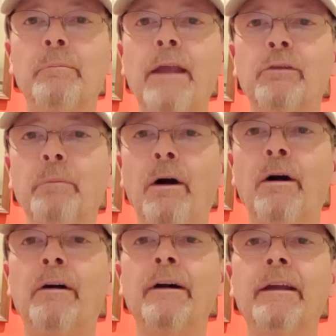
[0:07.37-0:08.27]

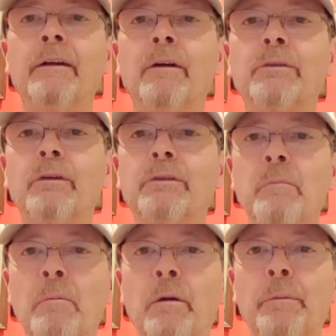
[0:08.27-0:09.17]
baseball and also
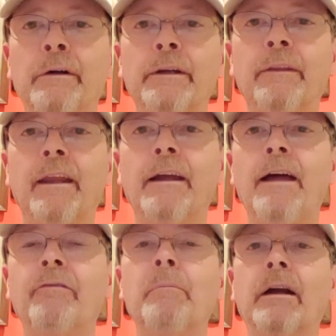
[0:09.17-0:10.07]
some memorabilia that I
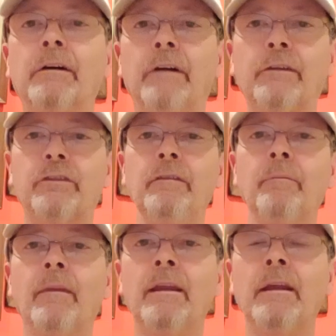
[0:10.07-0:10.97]
have in my collection.